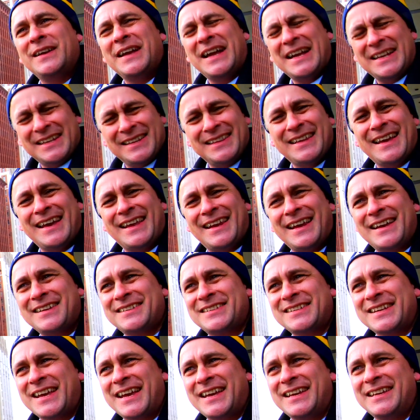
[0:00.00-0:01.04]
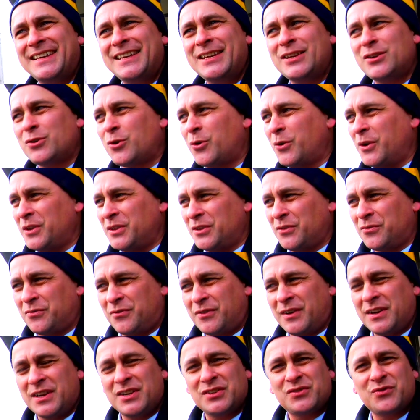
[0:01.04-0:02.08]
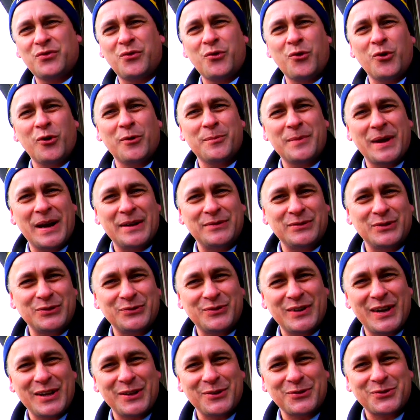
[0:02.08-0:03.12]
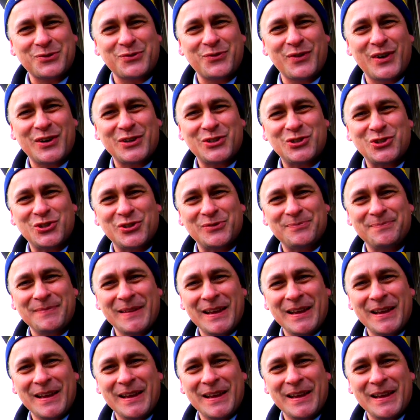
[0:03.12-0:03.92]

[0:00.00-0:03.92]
And in that essay, he coined the phrase "form ever follows function"